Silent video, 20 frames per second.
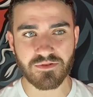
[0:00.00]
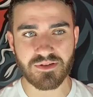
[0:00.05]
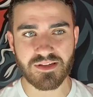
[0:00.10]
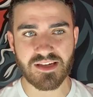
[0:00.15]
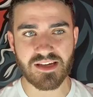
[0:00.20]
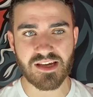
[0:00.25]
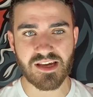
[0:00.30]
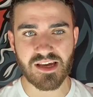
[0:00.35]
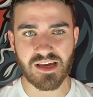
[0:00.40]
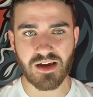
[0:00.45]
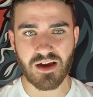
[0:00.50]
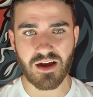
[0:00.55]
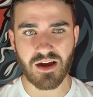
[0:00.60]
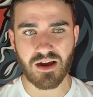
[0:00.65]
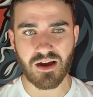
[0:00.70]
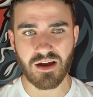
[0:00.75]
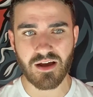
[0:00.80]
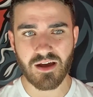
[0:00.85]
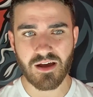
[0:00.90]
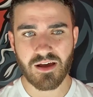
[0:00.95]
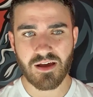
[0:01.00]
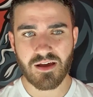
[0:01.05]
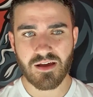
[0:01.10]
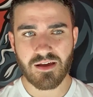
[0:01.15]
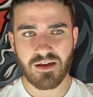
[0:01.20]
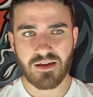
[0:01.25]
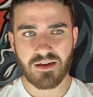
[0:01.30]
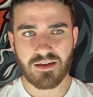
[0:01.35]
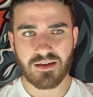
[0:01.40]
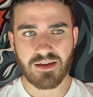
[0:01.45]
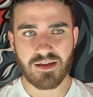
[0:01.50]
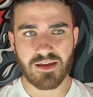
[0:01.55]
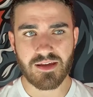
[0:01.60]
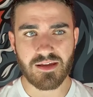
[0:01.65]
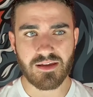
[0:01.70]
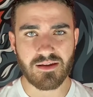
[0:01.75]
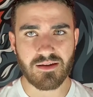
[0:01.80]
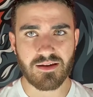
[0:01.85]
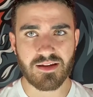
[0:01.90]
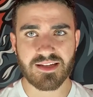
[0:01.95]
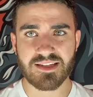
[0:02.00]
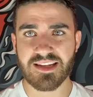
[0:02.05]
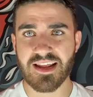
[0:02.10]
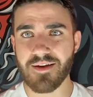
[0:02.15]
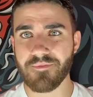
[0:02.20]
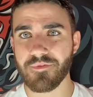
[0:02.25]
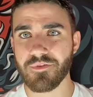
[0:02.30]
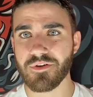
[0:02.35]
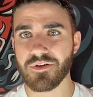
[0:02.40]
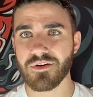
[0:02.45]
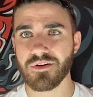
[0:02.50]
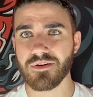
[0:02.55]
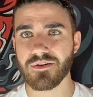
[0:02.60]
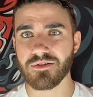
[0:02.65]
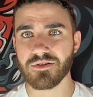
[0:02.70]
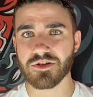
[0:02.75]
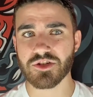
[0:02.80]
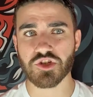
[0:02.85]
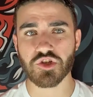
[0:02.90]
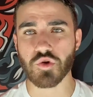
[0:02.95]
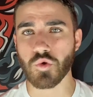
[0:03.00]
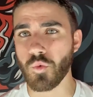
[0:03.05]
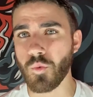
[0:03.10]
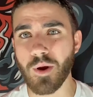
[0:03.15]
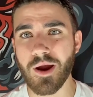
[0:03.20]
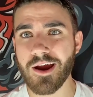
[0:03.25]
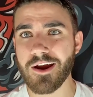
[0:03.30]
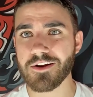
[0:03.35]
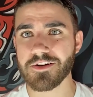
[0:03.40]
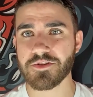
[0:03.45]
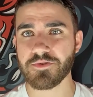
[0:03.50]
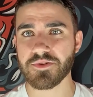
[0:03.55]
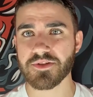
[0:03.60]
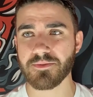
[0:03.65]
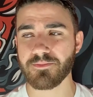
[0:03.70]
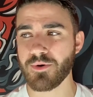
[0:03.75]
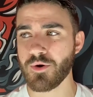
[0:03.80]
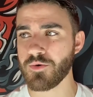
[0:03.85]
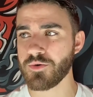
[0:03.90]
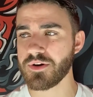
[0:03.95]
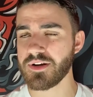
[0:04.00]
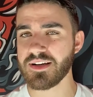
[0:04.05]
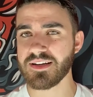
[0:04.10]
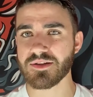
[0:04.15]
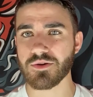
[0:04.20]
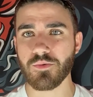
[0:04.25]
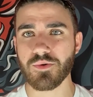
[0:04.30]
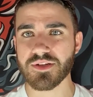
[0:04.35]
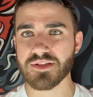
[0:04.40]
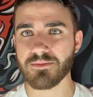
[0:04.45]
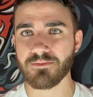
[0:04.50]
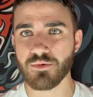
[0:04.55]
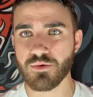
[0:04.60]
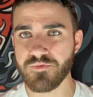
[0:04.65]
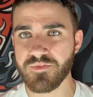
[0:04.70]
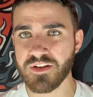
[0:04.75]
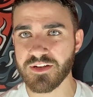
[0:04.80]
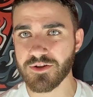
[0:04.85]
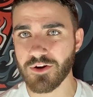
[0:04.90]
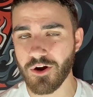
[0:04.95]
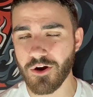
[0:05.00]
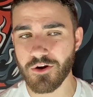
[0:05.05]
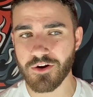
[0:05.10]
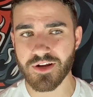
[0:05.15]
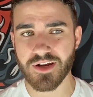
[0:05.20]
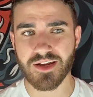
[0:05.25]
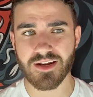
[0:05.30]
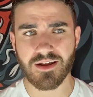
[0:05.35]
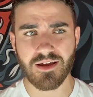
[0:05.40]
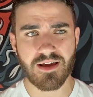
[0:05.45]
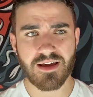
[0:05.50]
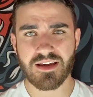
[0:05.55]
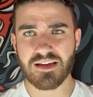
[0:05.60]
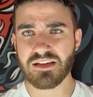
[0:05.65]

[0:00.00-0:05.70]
He's never square to his opponent. He's always a moving target.